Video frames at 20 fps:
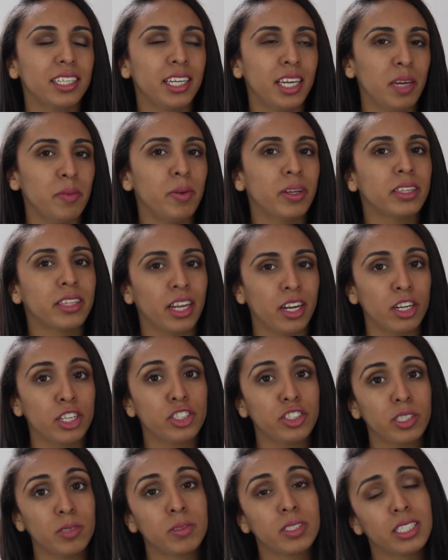keeping
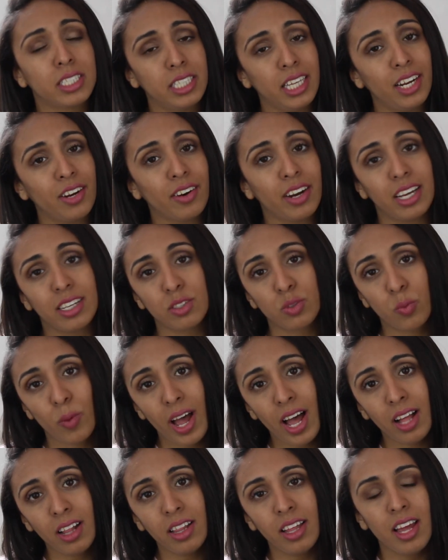their dreams a secret as
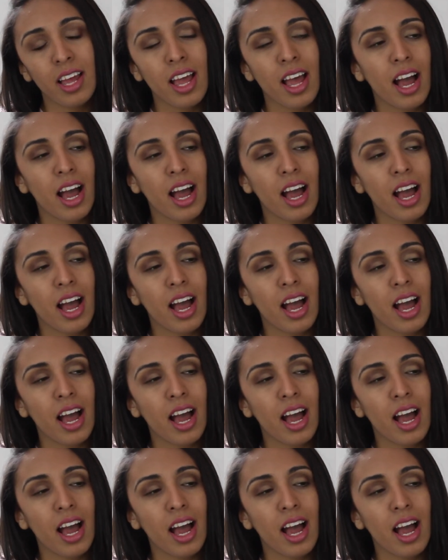well.